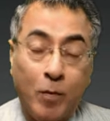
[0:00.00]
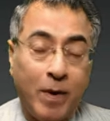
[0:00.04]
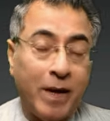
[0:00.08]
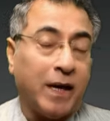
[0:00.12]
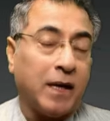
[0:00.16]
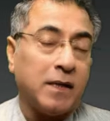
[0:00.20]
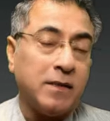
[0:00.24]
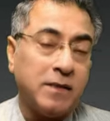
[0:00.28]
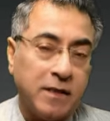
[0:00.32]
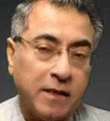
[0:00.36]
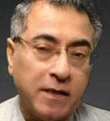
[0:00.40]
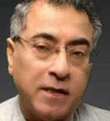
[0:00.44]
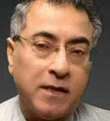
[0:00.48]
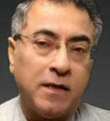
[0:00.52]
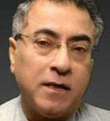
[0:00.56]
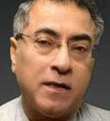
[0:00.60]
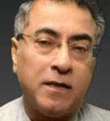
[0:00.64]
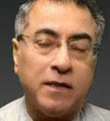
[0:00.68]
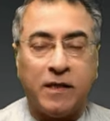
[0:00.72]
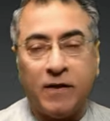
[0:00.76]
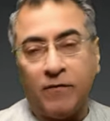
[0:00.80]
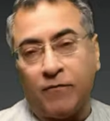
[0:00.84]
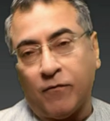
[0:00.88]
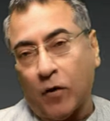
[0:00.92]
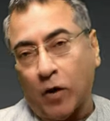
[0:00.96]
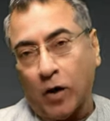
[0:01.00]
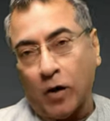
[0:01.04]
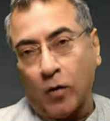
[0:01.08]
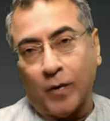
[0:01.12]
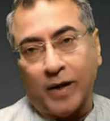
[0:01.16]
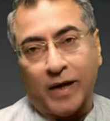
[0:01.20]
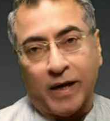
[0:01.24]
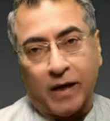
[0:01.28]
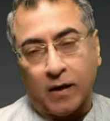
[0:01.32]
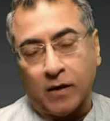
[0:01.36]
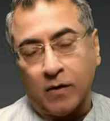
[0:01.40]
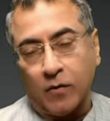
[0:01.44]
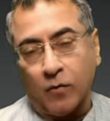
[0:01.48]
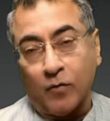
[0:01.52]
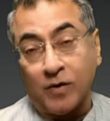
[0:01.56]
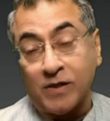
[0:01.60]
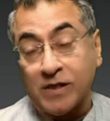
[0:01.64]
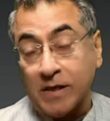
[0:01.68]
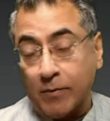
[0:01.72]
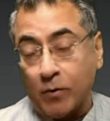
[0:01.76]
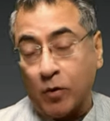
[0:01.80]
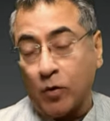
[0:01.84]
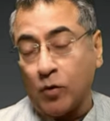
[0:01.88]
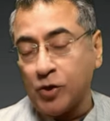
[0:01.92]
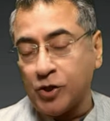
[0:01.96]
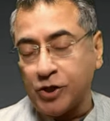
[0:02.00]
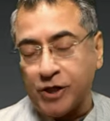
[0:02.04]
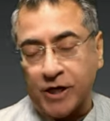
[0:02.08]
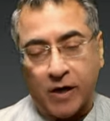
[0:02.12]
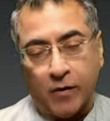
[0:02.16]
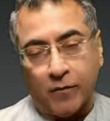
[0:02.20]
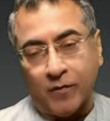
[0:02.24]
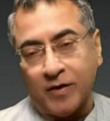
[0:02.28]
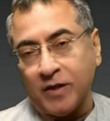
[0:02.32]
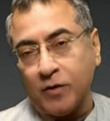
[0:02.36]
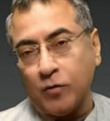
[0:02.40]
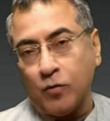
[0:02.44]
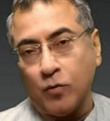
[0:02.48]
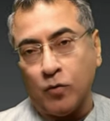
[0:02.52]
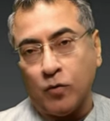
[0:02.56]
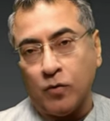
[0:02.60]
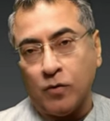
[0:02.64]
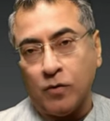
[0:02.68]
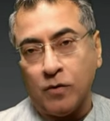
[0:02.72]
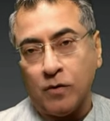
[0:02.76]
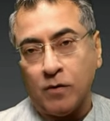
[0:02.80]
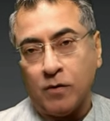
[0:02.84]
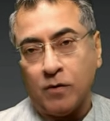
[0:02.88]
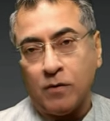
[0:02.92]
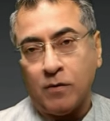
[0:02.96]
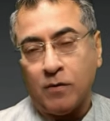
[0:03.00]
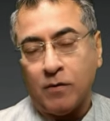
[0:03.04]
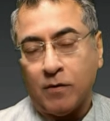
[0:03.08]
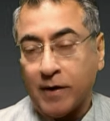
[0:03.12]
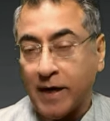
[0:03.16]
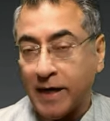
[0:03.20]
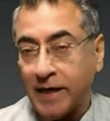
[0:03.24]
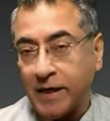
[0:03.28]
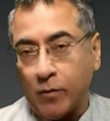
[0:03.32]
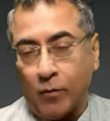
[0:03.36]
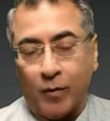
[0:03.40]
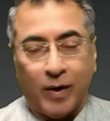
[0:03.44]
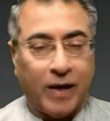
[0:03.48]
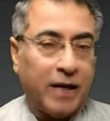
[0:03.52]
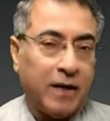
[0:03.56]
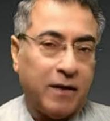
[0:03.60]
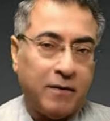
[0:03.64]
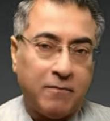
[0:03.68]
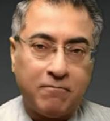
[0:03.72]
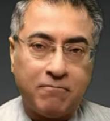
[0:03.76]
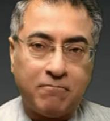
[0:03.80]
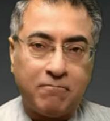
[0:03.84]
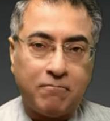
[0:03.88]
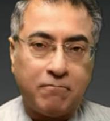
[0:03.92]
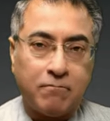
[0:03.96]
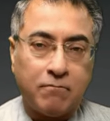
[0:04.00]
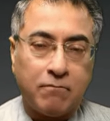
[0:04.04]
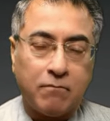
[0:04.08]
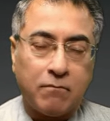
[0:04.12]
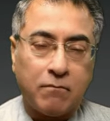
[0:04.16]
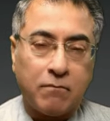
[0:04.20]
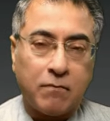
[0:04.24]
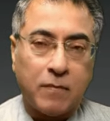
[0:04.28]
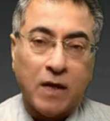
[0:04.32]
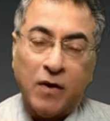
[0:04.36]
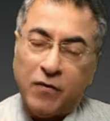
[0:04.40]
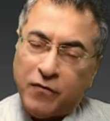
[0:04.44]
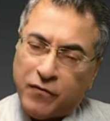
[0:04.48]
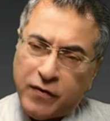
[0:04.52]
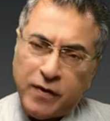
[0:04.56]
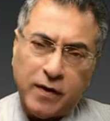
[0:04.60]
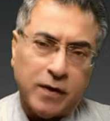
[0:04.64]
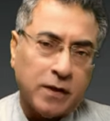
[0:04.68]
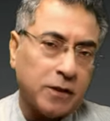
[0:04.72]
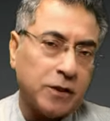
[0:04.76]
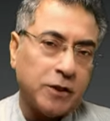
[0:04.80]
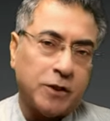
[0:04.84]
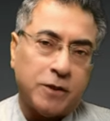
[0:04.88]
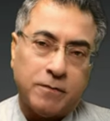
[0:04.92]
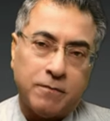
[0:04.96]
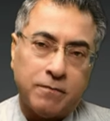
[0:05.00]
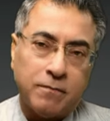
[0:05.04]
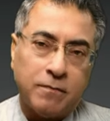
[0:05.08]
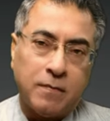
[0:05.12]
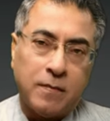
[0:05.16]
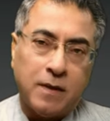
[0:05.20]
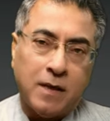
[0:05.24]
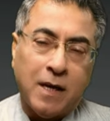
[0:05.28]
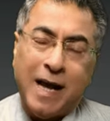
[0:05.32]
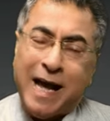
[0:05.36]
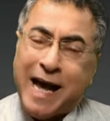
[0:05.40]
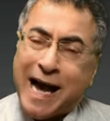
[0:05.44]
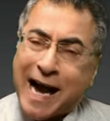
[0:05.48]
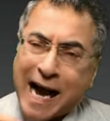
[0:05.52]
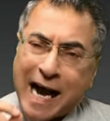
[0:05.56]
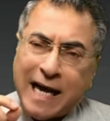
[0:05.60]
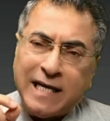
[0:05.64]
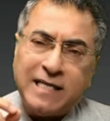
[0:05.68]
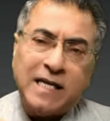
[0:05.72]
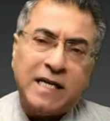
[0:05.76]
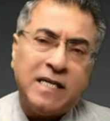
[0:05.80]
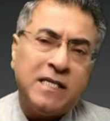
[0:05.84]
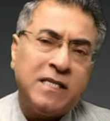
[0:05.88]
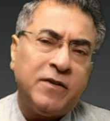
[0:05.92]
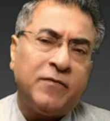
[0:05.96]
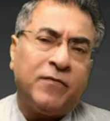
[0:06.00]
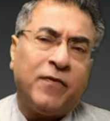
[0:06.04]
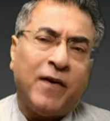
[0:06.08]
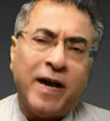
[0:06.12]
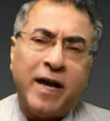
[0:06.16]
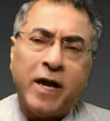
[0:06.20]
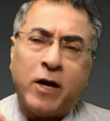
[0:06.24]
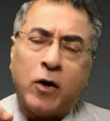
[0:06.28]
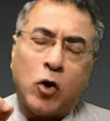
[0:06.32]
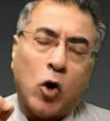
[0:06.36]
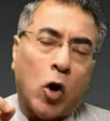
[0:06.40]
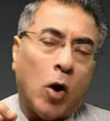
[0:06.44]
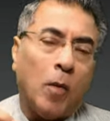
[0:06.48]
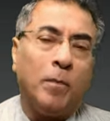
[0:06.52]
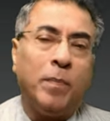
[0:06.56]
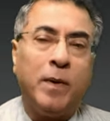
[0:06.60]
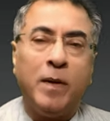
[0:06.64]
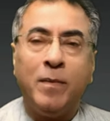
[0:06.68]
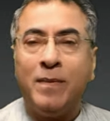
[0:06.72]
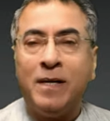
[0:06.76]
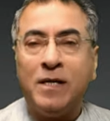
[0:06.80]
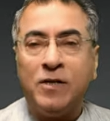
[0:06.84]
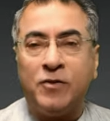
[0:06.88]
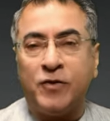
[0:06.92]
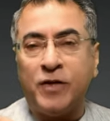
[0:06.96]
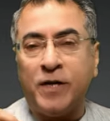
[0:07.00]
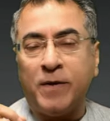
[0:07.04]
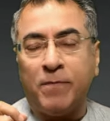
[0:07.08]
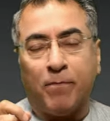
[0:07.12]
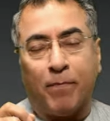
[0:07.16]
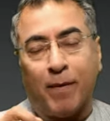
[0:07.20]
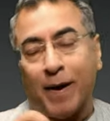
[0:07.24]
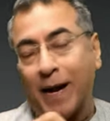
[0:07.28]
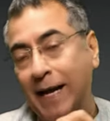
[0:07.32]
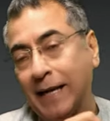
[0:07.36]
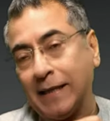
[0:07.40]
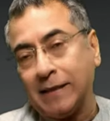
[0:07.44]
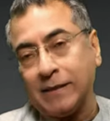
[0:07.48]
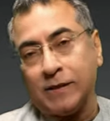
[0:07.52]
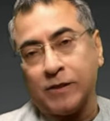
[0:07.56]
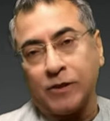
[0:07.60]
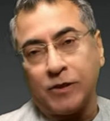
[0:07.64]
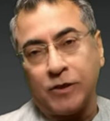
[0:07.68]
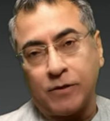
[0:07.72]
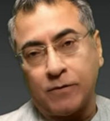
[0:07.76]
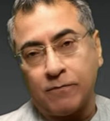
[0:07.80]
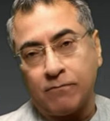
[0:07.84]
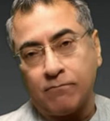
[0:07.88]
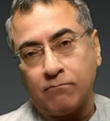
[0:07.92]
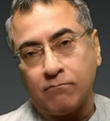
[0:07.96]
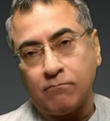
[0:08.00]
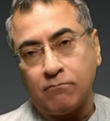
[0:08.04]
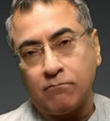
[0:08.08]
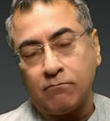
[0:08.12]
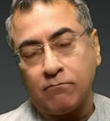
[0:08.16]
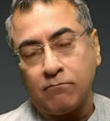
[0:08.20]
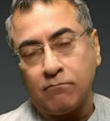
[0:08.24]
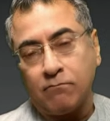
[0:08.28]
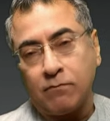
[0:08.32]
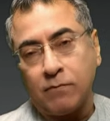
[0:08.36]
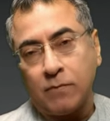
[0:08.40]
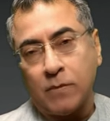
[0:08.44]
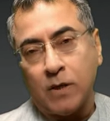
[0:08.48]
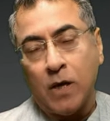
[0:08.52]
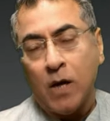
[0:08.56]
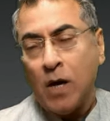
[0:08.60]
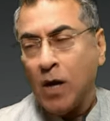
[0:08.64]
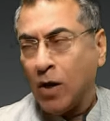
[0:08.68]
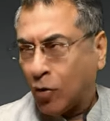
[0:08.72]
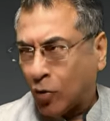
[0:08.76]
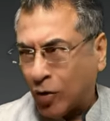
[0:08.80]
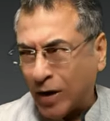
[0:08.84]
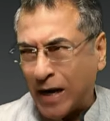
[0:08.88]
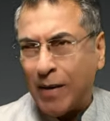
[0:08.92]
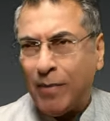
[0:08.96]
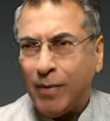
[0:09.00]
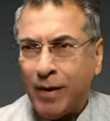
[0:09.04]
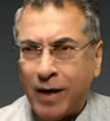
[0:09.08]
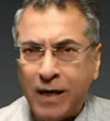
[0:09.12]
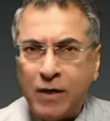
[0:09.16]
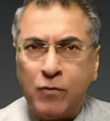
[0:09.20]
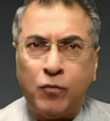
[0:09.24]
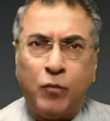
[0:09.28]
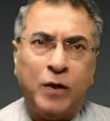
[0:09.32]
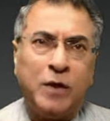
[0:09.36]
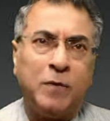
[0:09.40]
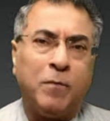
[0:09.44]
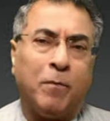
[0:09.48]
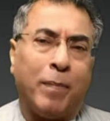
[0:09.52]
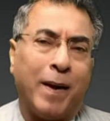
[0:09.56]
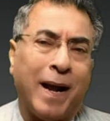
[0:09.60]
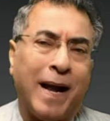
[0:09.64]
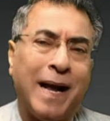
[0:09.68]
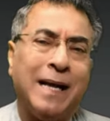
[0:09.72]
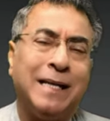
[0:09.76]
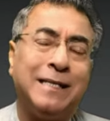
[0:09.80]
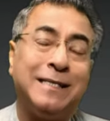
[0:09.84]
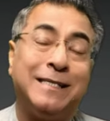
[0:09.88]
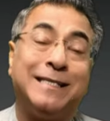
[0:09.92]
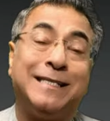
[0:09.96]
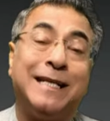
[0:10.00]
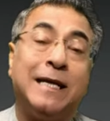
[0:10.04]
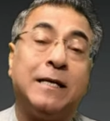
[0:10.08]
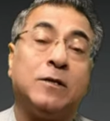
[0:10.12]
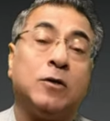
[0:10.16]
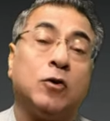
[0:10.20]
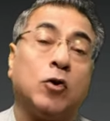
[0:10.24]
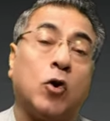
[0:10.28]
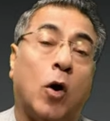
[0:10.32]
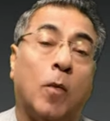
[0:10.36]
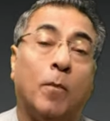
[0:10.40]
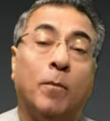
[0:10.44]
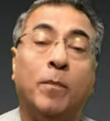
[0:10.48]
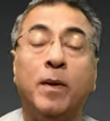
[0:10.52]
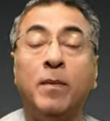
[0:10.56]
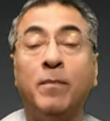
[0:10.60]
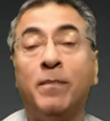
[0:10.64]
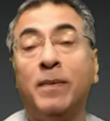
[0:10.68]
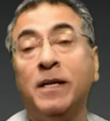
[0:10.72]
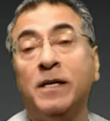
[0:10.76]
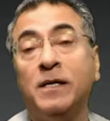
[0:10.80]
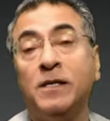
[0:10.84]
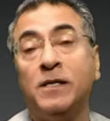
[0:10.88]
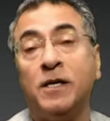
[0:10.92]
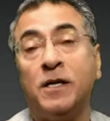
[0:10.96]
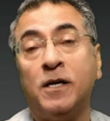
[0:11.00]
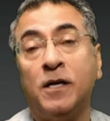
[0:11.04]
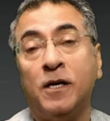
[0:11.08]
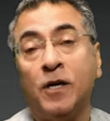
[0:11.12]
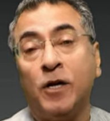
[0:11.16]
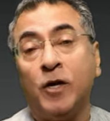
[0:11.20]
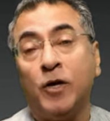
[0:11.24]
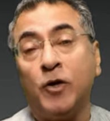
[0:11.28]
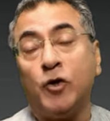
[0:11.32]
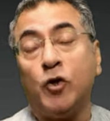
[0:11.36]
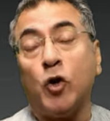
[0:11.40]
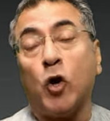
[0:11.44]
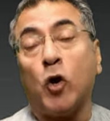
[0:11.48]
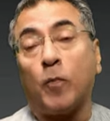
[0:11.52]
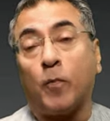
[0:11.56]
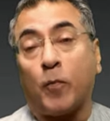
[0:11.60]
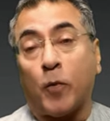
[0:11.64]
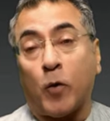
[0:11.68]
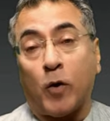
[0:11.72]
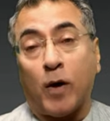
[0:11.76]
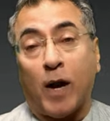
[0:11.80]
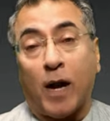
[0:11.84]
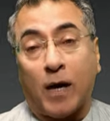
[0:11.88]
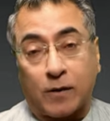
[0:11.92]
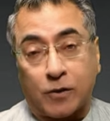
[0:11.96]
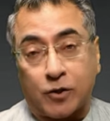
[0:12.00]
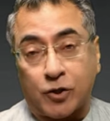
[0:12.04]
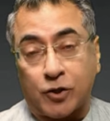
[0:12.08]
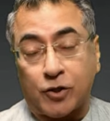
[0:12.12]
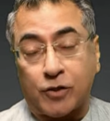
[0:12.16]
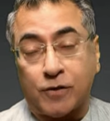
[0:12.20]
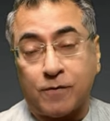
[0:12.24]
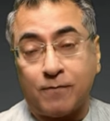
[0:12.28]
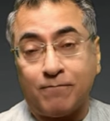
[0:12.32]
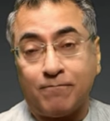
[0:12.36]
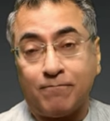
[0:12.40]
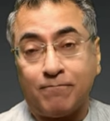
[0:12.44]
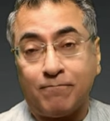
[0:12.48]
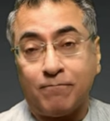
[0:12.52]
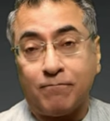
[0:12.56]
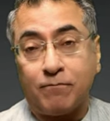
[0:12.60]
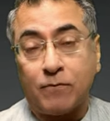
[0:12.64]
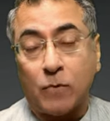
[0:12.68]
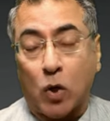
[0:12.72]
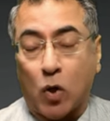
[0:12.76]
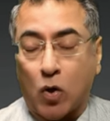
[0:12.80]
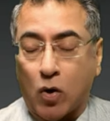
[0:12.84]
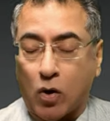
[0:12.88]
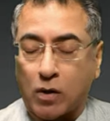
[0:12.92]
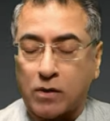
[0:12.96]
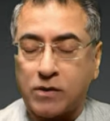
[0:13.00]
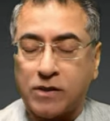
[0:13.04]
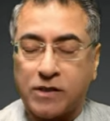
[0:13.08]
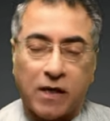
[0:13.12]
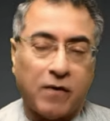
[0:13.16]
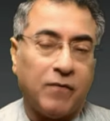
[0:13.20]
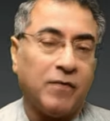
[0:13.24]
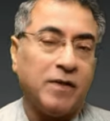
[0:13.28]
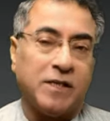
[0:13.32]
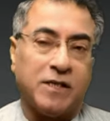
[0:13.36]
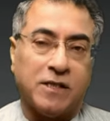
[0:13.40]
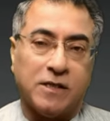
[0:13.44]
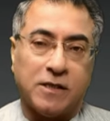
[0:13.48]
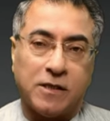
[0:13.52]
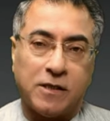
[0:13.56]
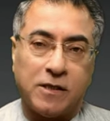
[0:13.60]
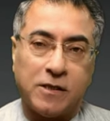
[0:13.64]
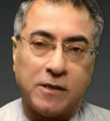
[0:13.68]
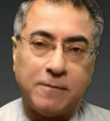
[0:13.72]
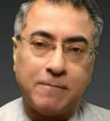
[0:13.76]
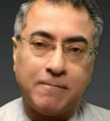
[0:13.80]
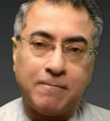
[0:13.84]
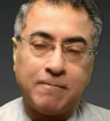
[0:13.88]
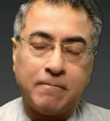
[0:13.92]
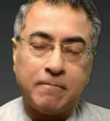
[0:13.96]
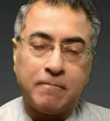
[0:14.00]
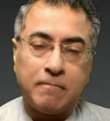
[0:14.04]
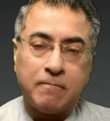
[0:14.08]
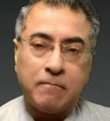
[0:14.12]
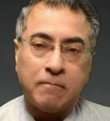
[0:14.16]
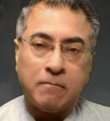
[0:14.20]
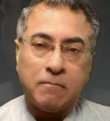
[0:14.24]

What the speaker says: you may consider the following, which I'm going to share with you right away. First, identify complementary brands. Collaborate with brands that complement your products or services,